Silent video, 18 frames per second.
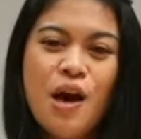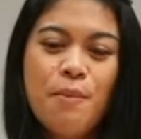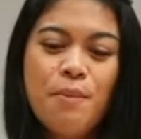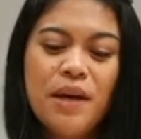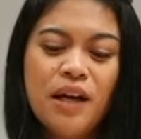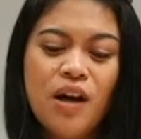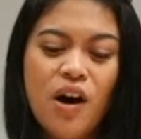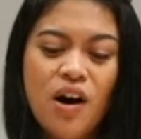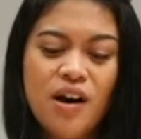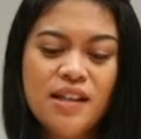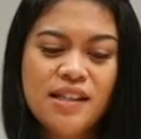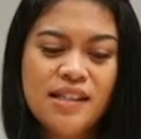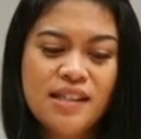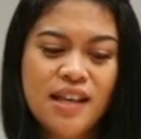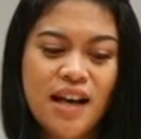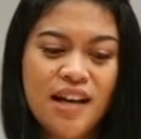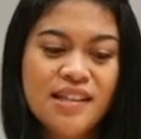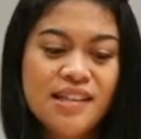
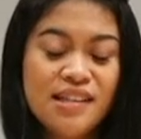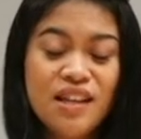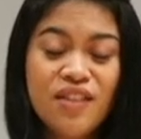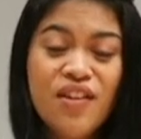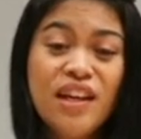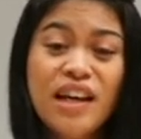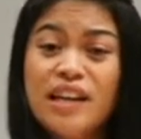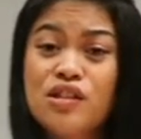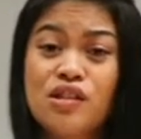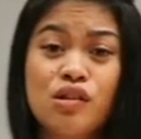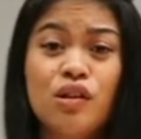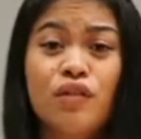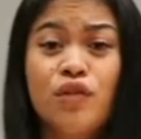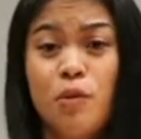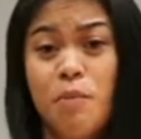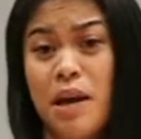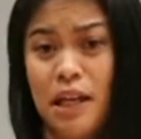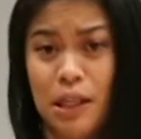Because a CV can
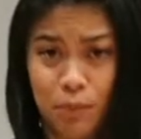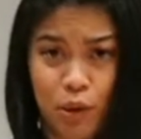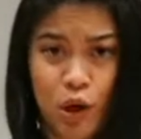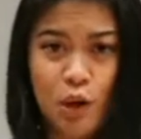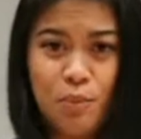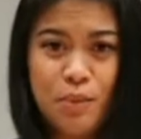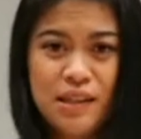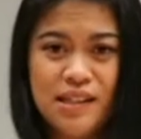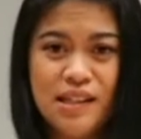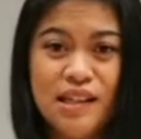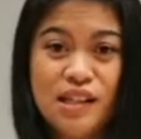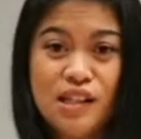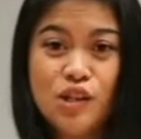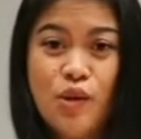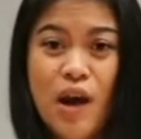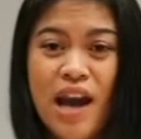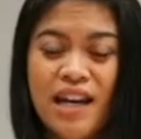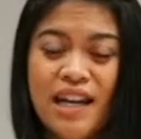serve you many
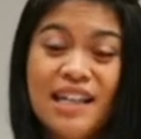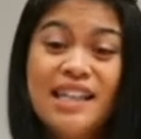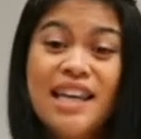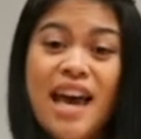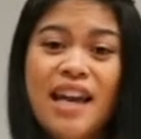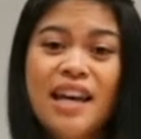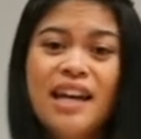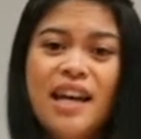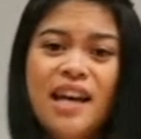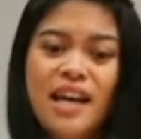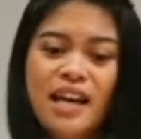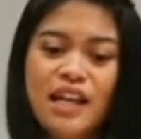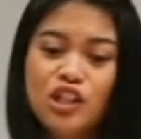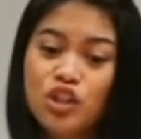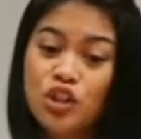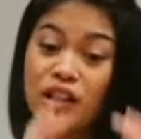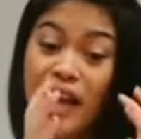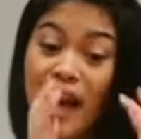purposes, right? Again,
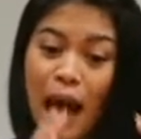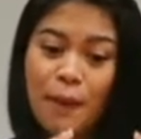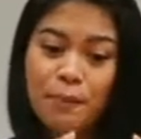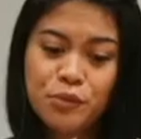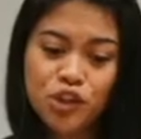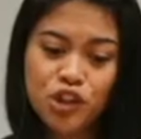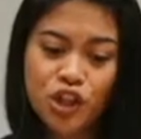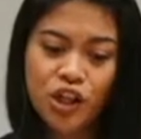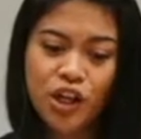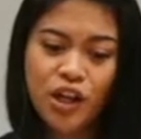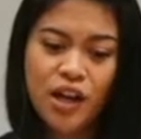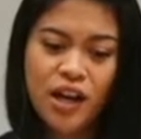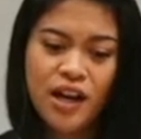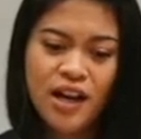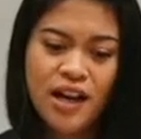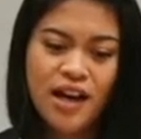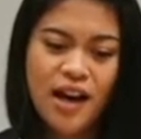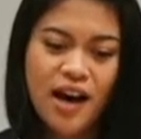it should capture
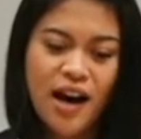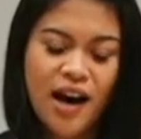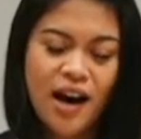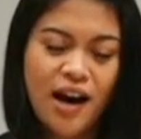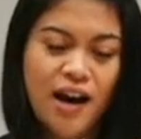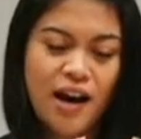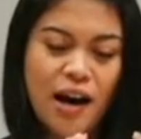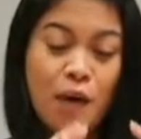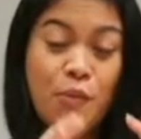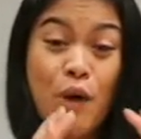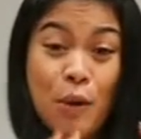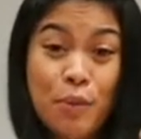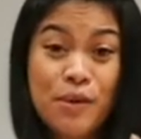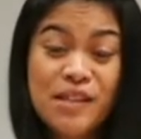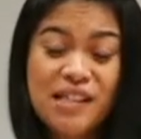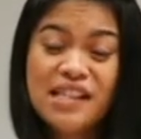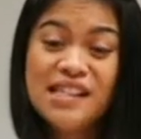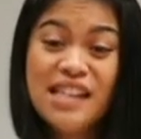a
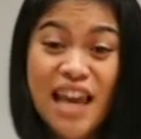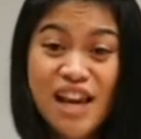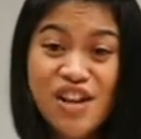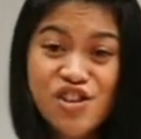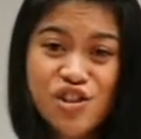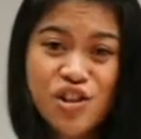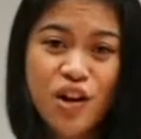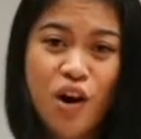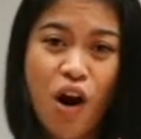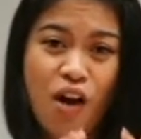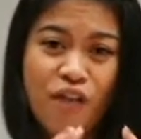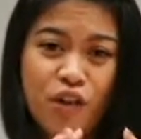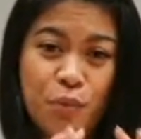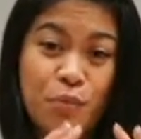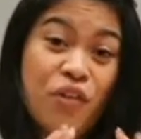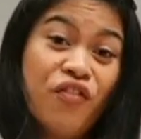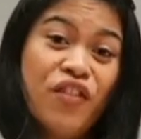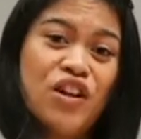representation of
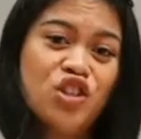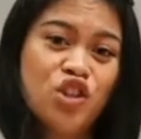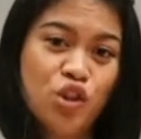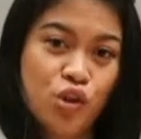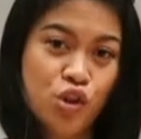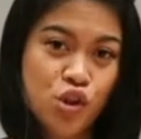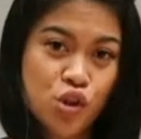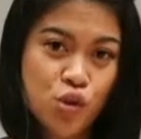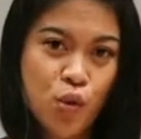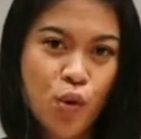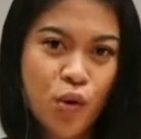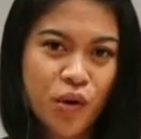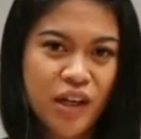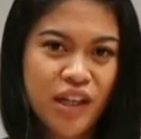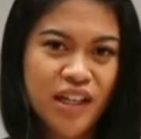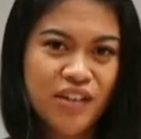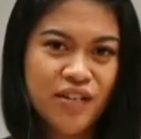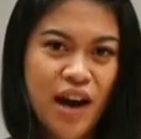your professional
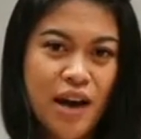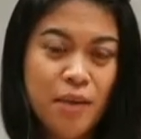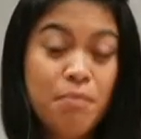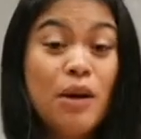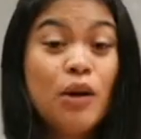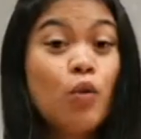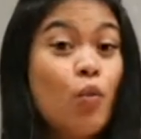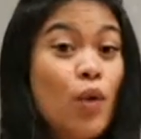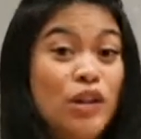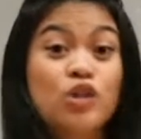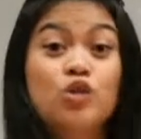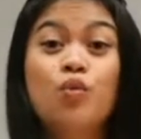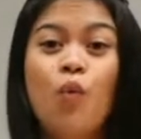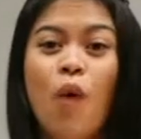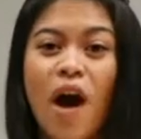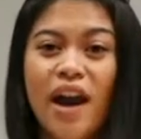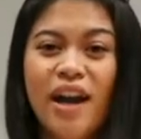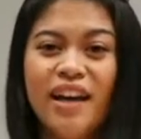story, right? But which
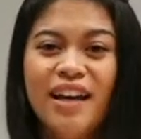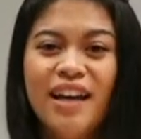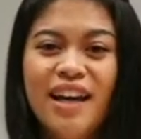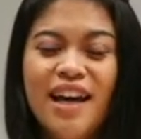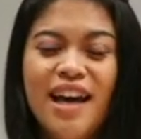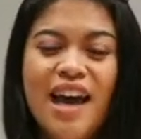one?